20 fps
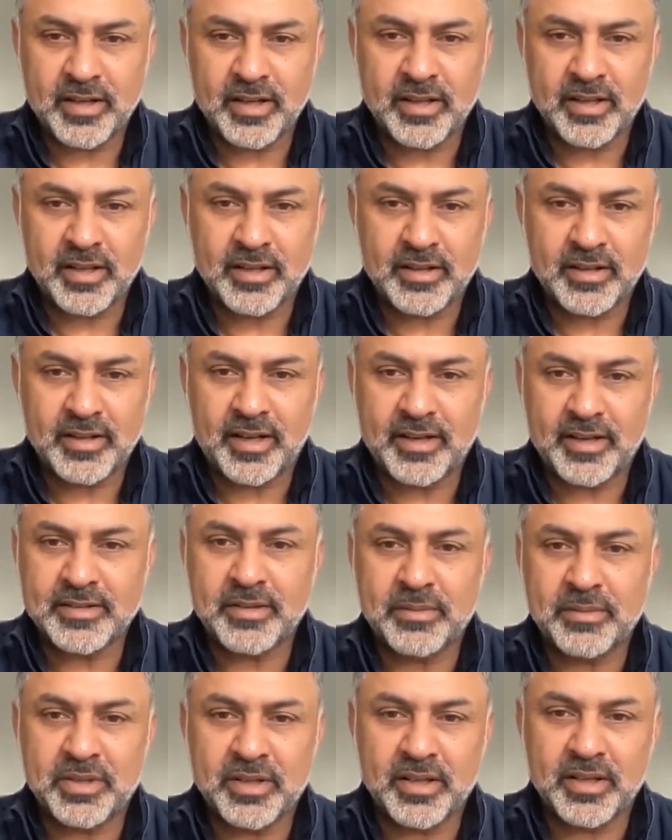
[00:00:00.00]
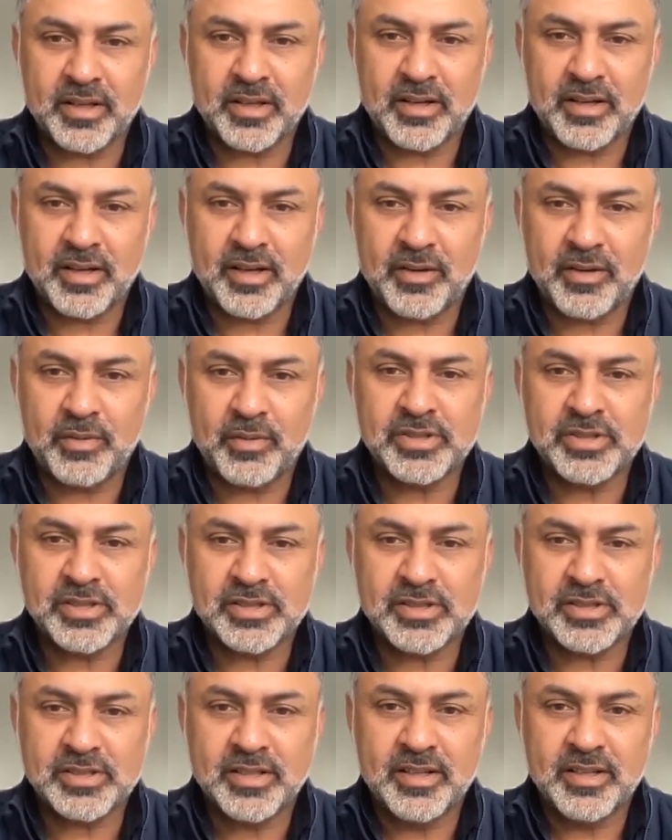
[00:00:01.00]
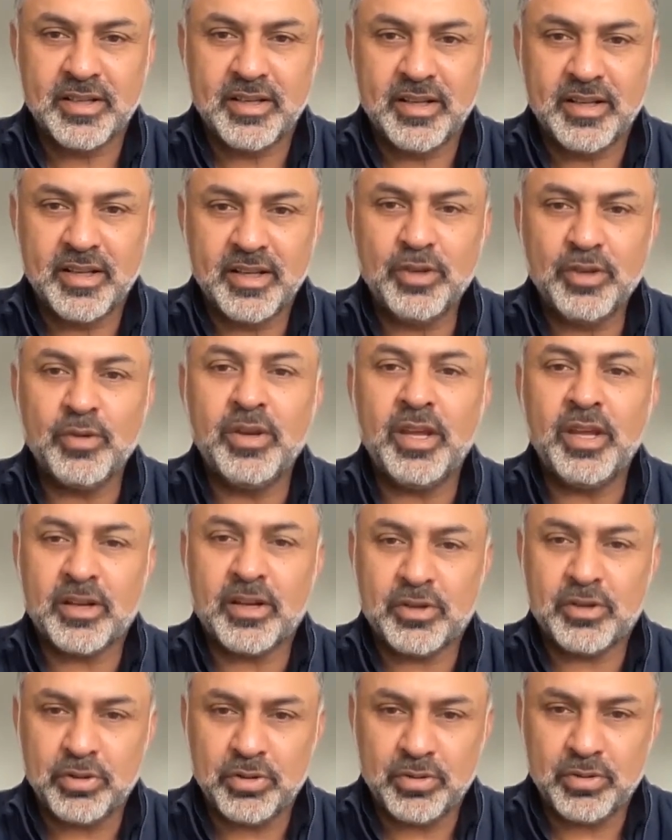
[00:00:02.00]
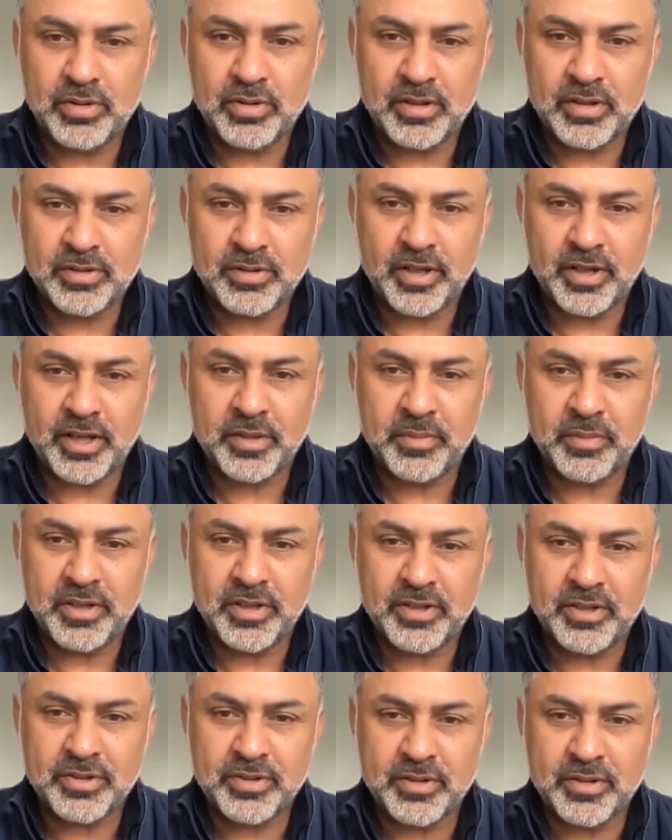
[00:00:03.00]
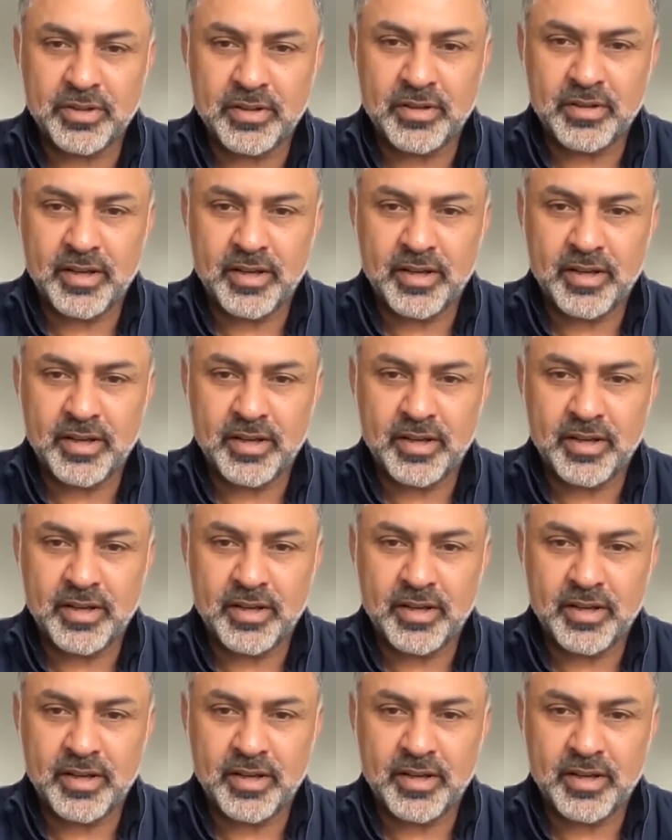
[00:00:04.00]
And I think that is something which is unique to ITBHU.